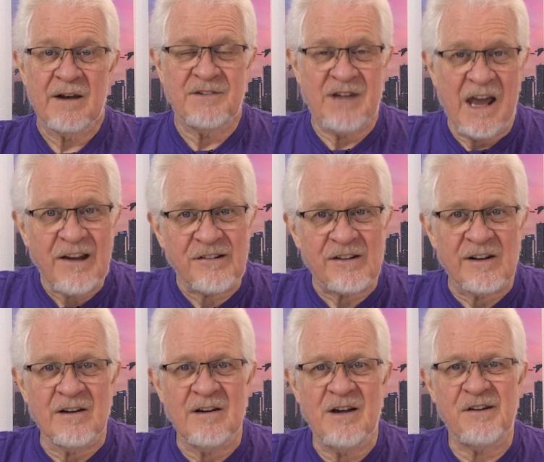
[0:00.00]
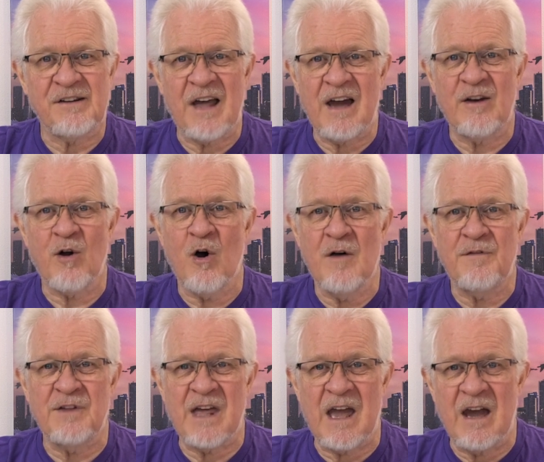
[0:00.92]
Tesla has had
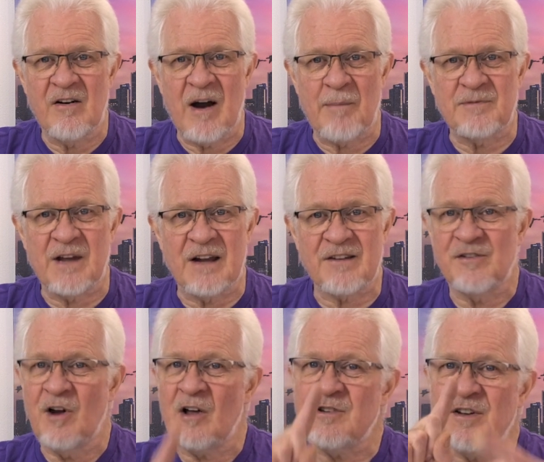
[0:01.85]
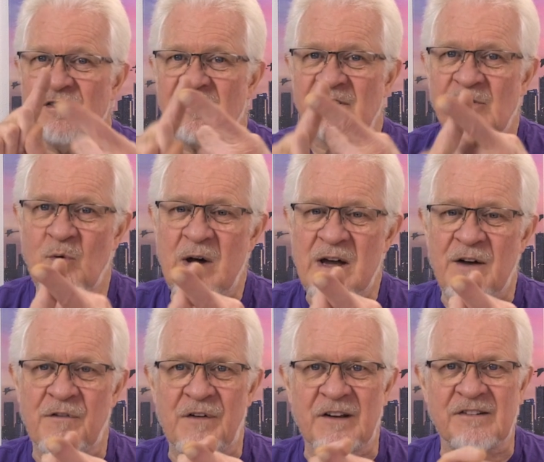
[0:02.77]
over-the-air updates not just as a way
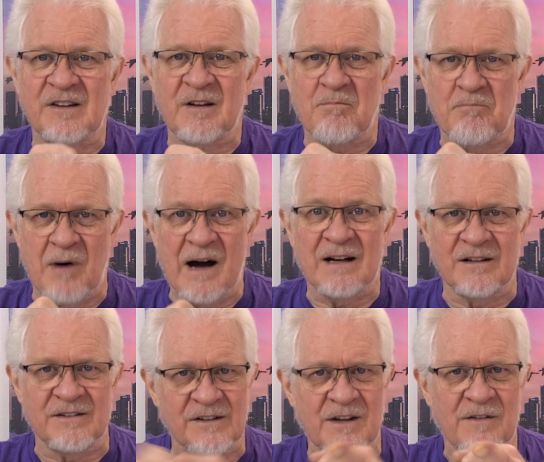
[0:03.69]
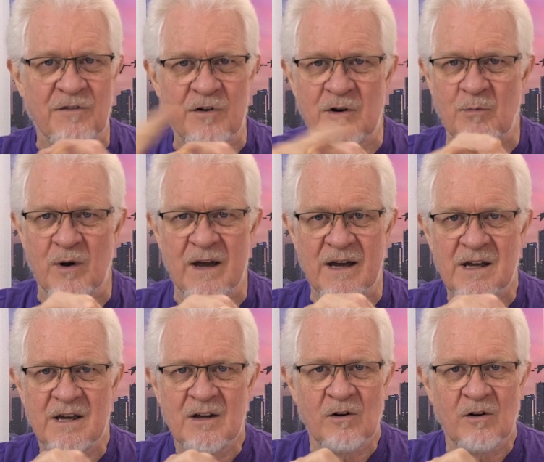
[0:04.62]
of fixing bugs in the firmware,